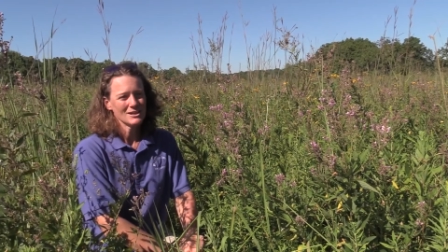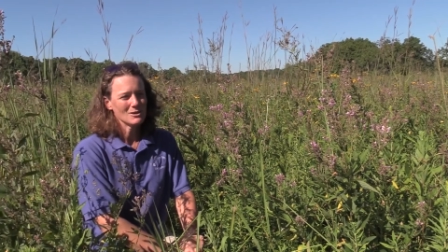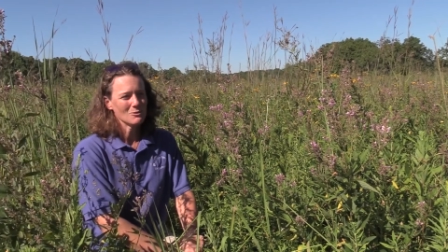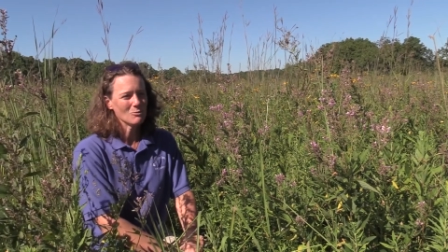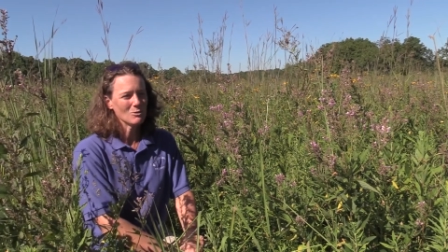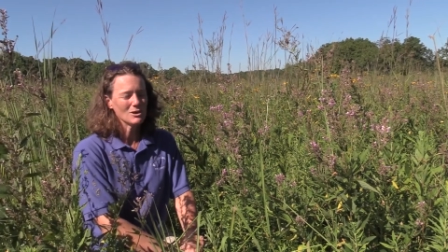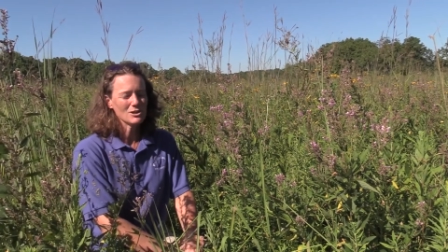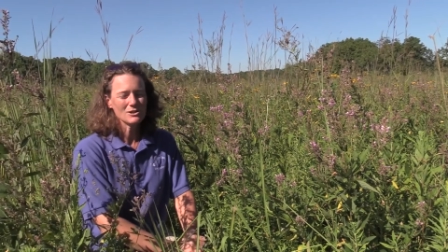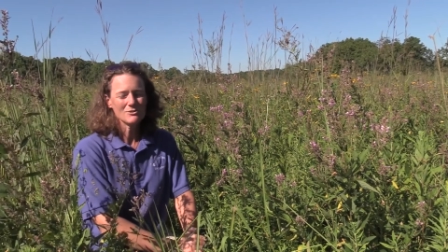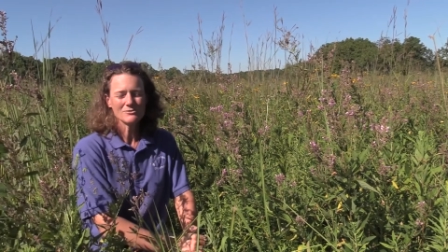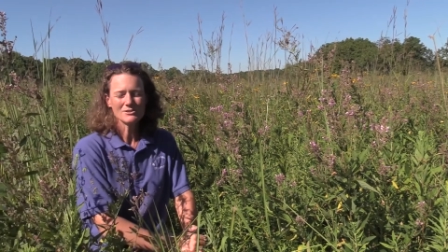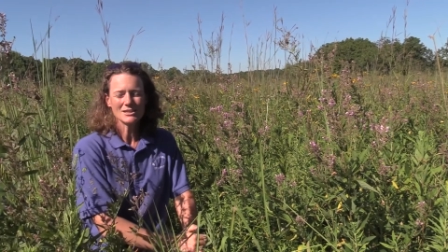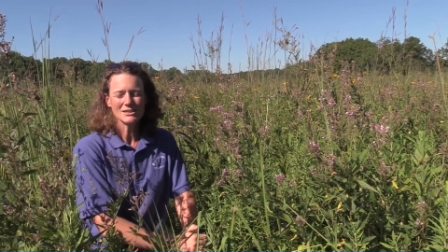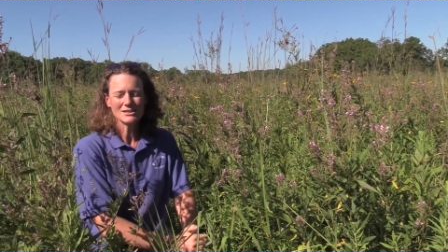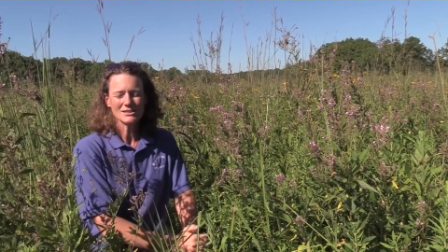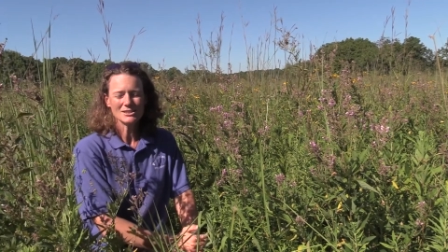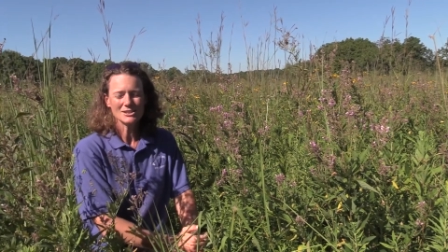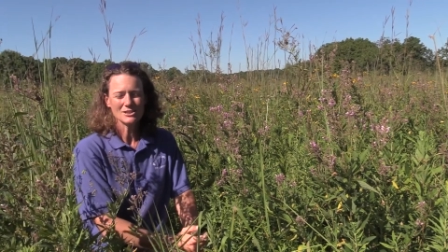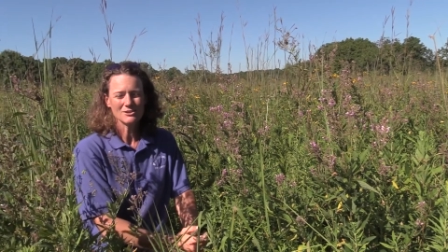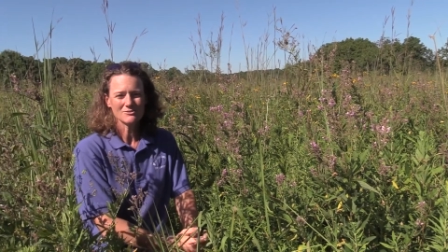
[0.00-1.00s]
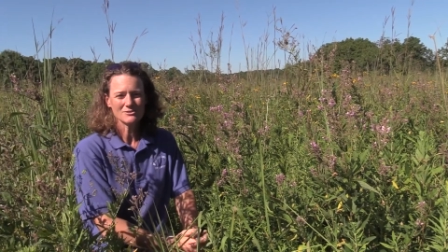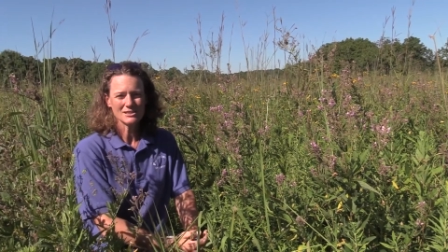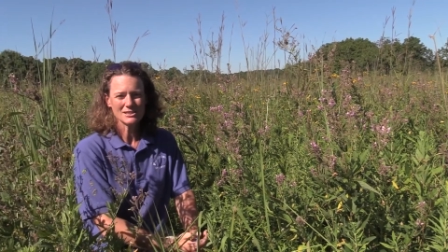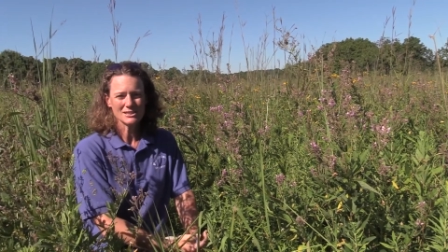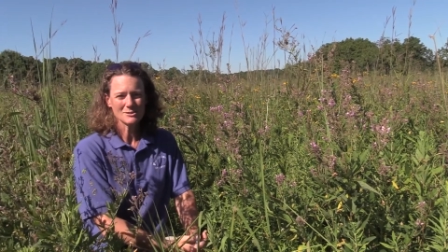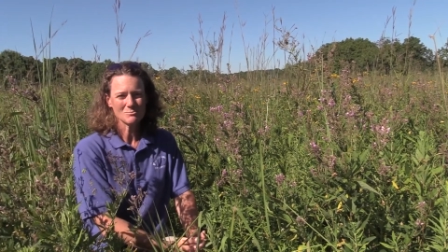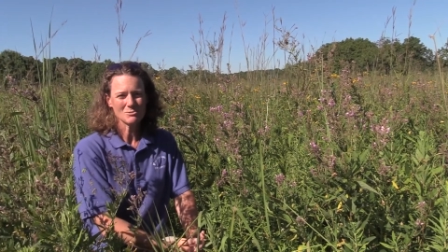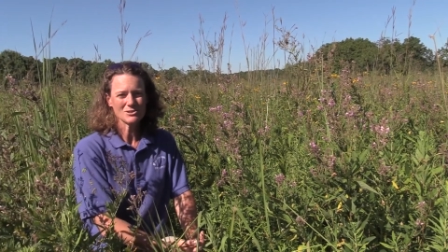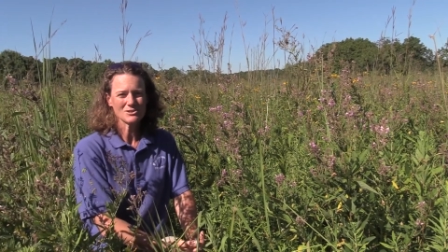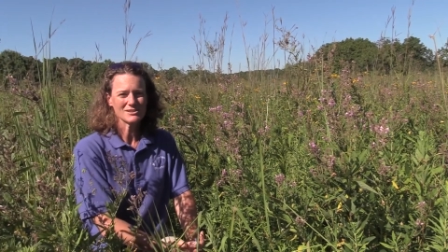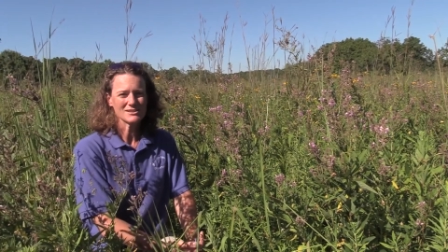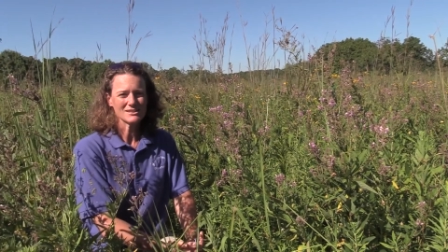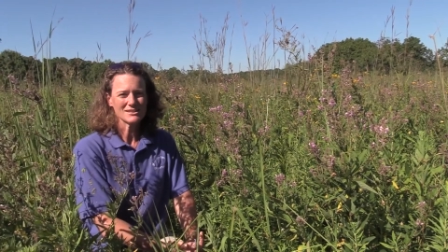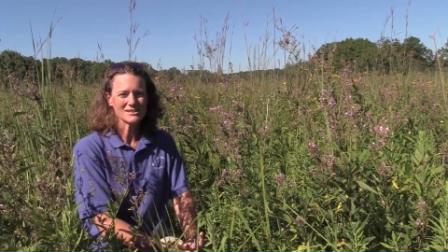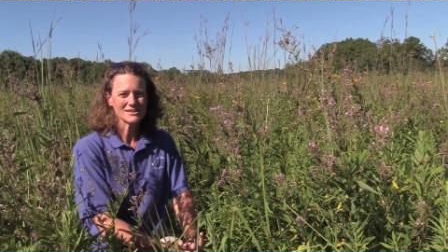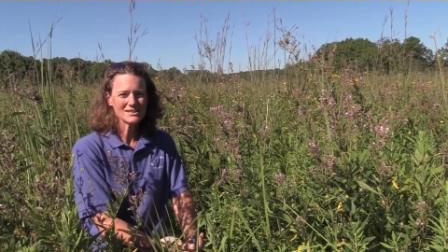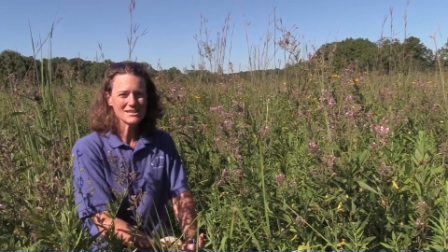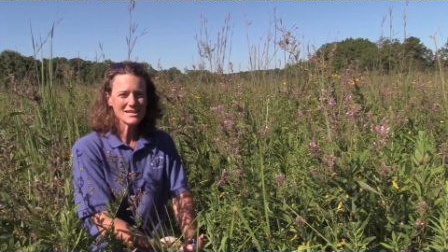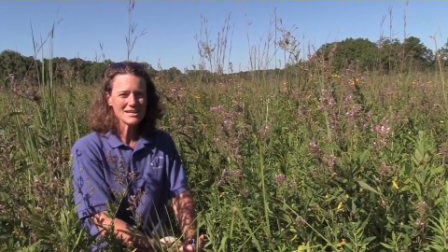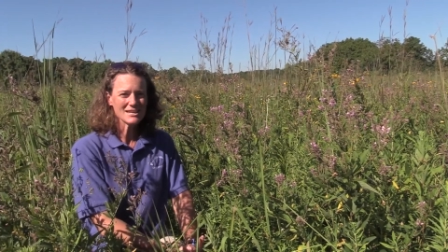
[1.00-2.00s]
What you've done is you've dispersed the
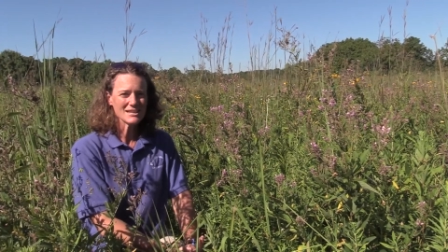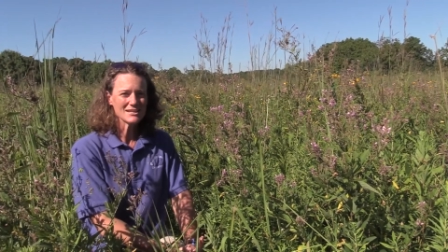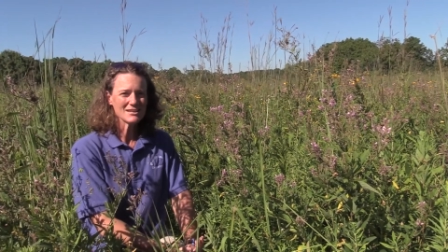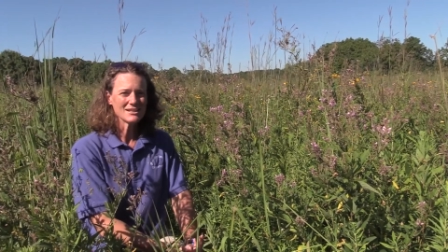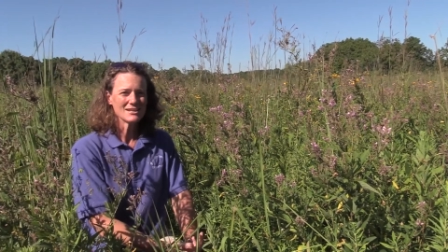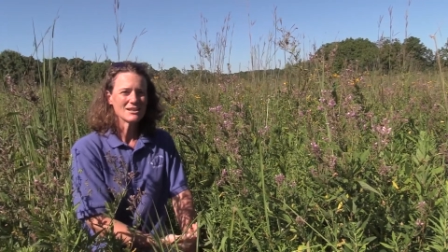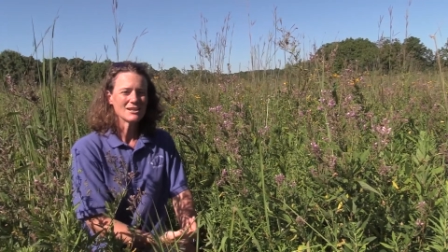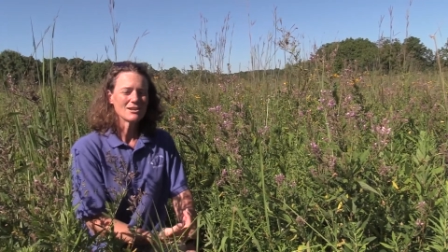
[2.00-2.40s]
seed